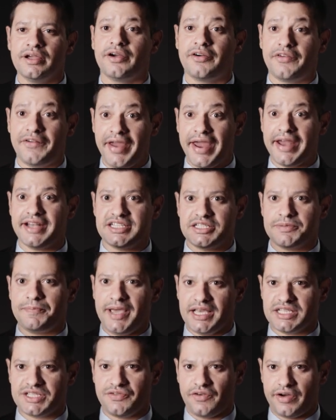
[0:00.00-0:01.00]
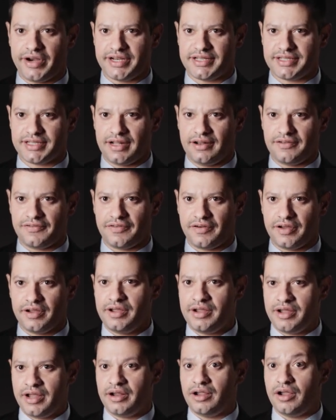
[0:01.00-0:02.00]
create space for itself,
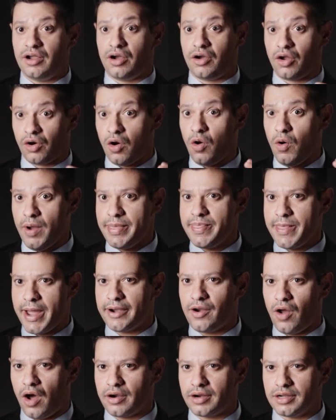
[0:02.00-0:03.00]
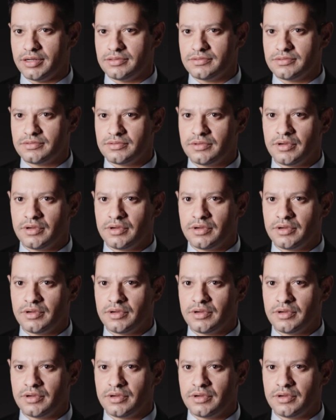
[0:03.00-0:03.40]
grow in that organ.